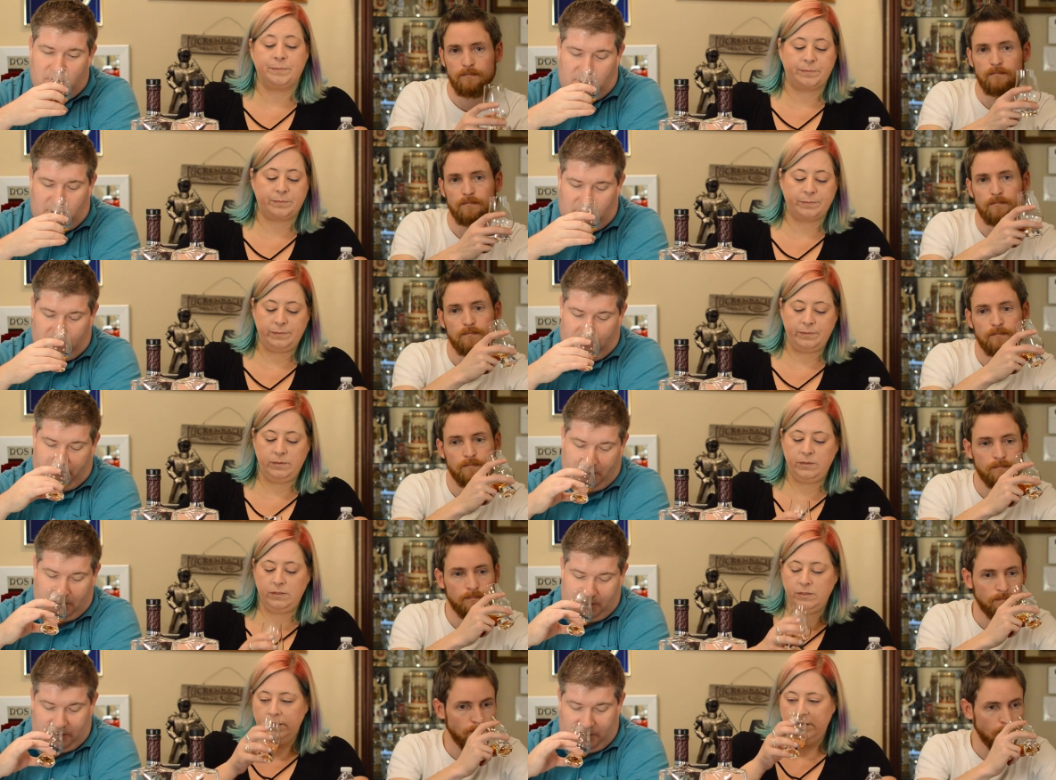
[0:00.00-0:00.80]
Speaker 1: I love
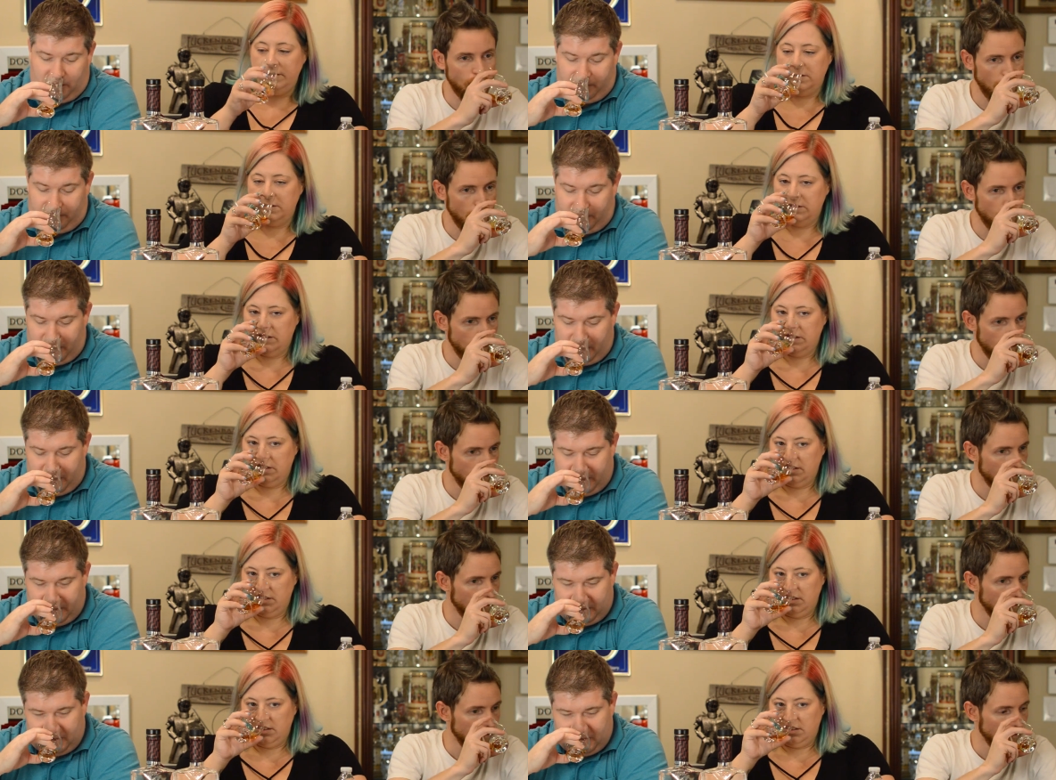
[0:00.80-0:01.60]
this stuff.
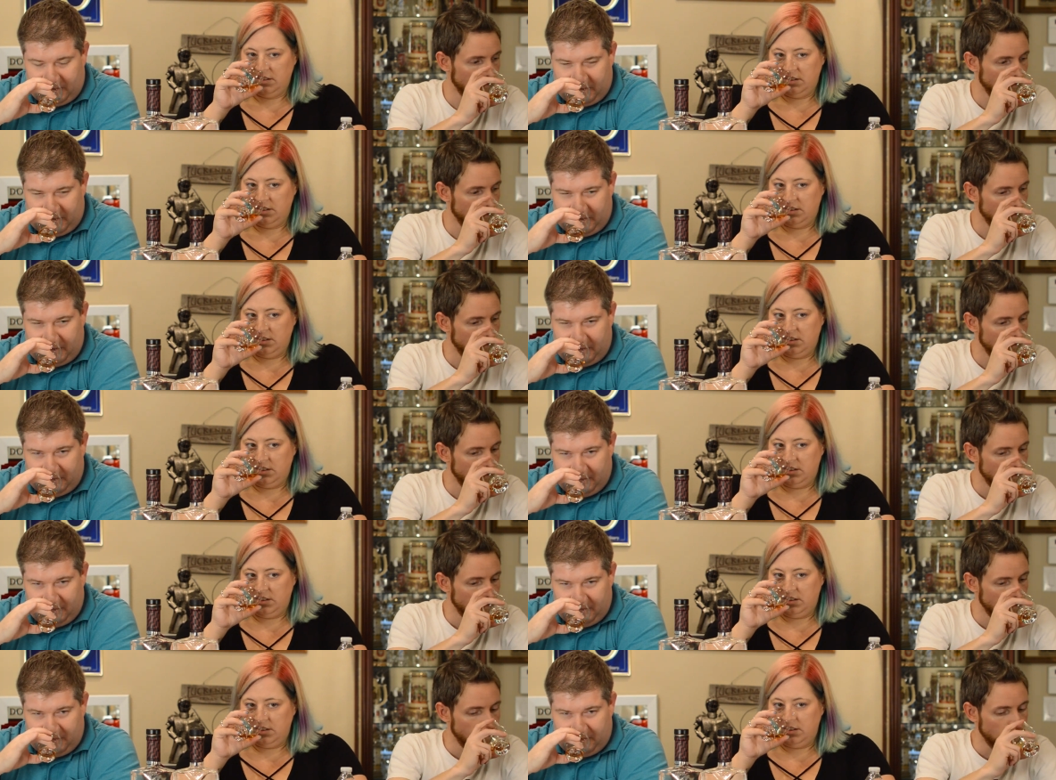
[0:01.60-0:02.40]
This is the
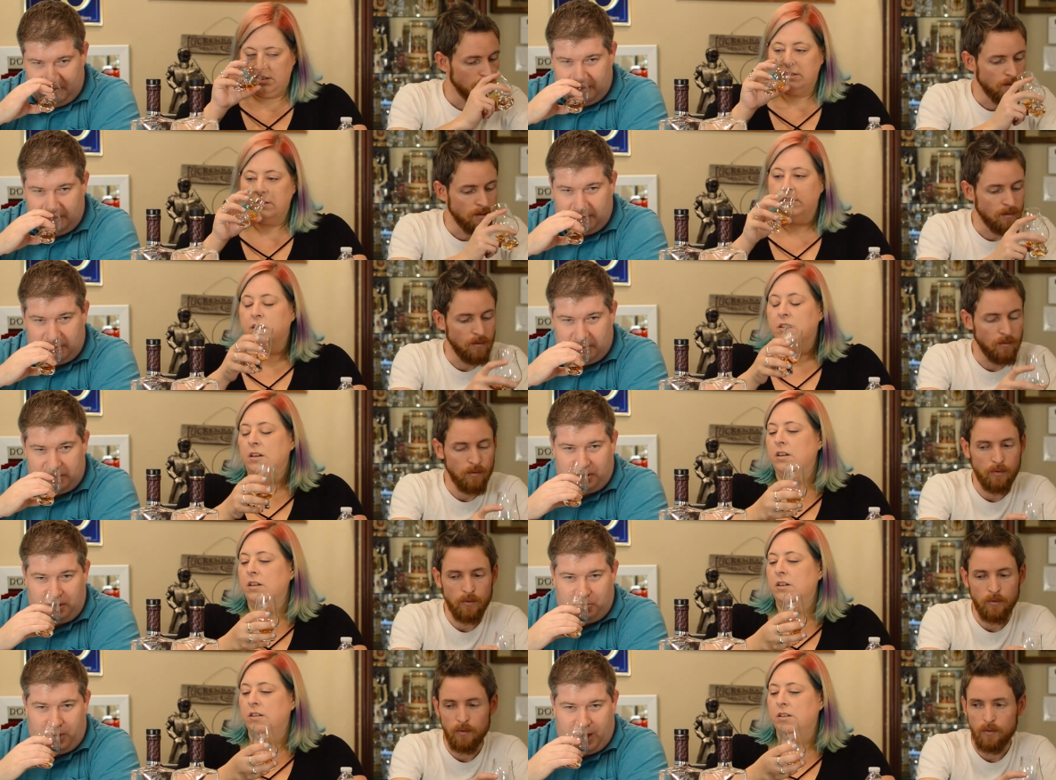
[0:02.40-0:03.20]

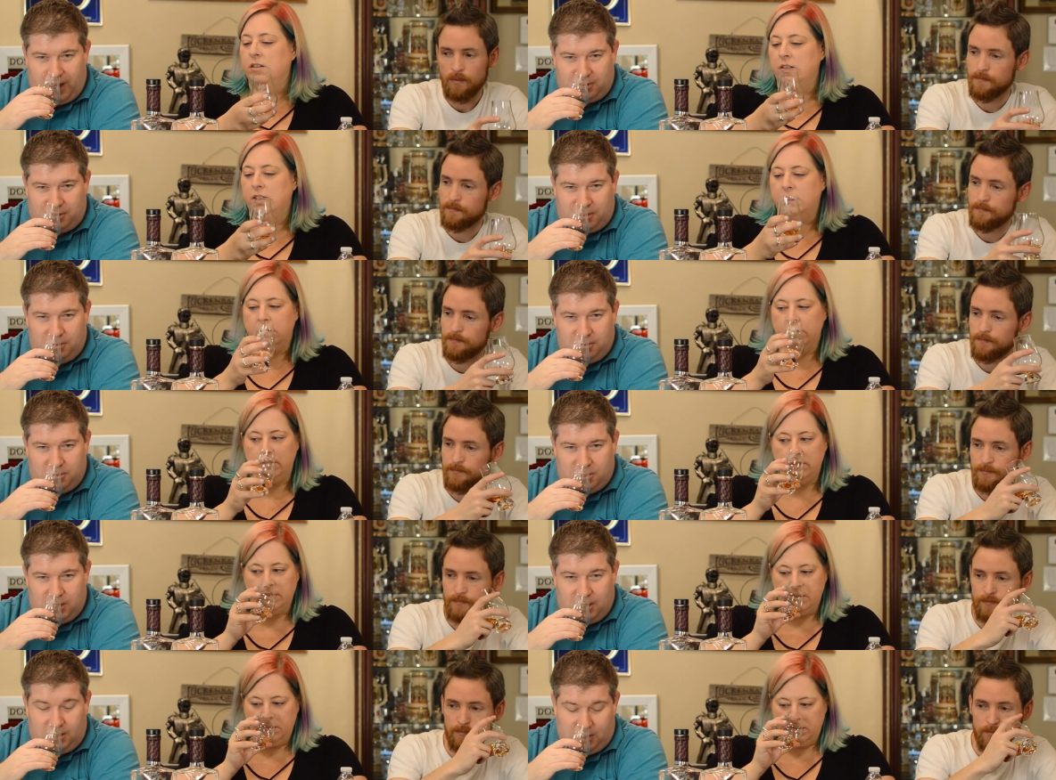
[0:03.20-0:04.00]
especially batch
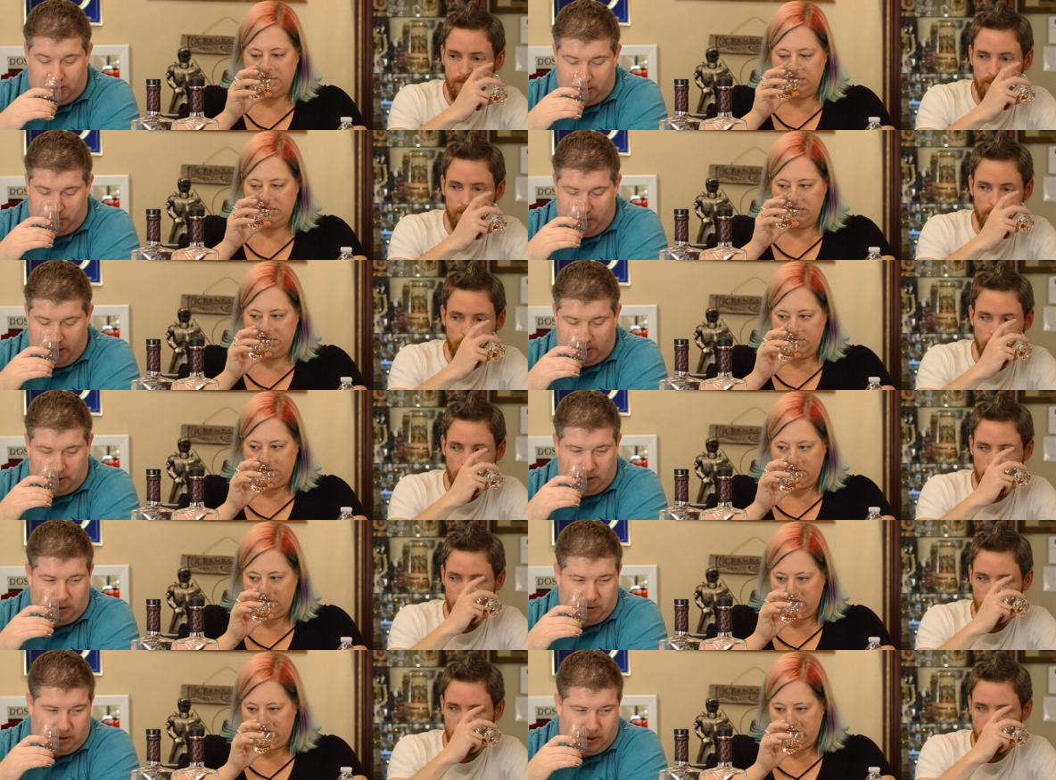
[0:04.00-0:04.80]
2G. This is batch
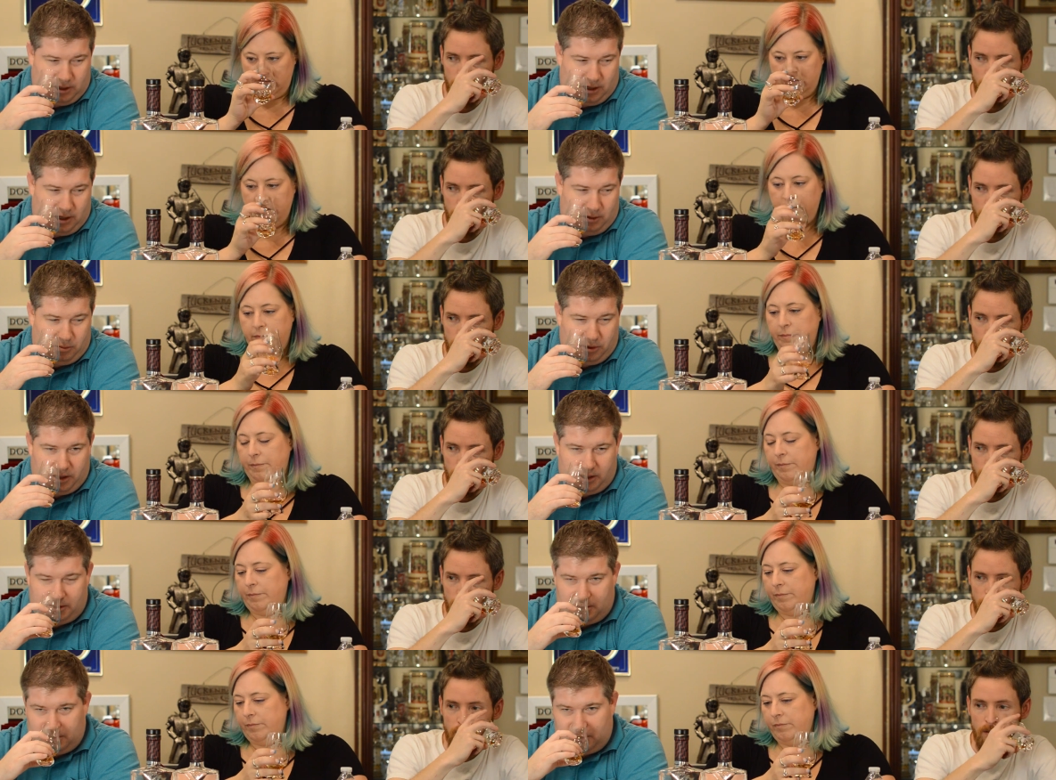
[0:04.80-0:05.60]
2C,
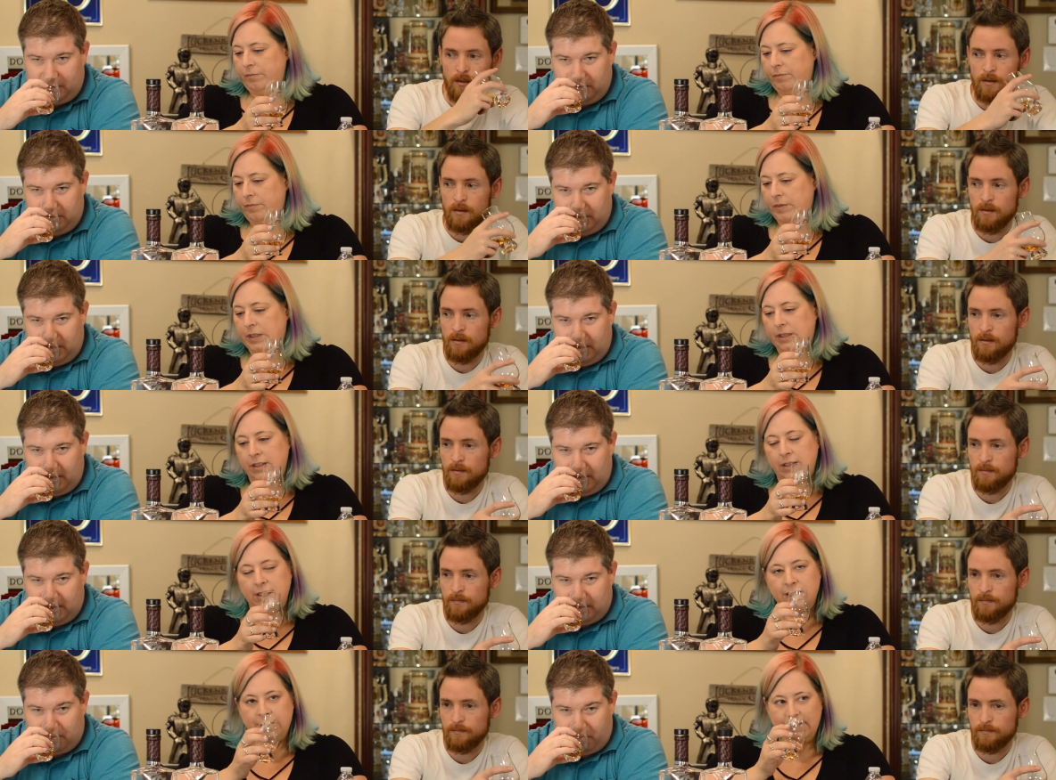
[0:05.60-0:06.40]
but the 2G
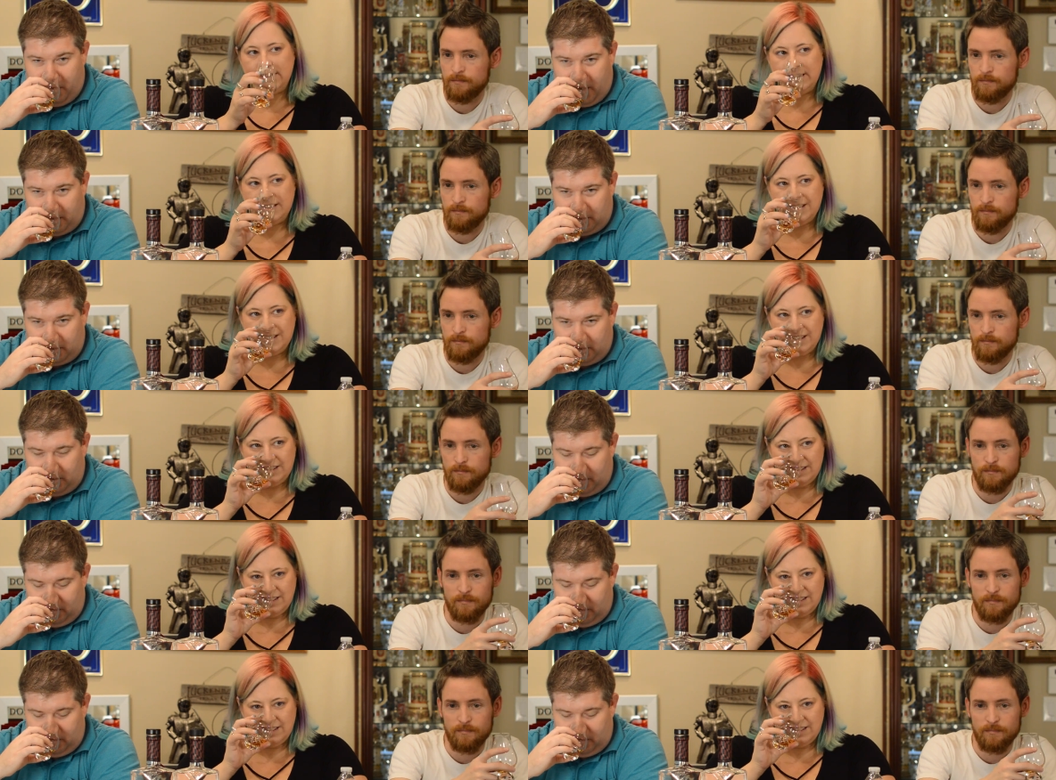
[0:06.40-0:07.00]
is magic.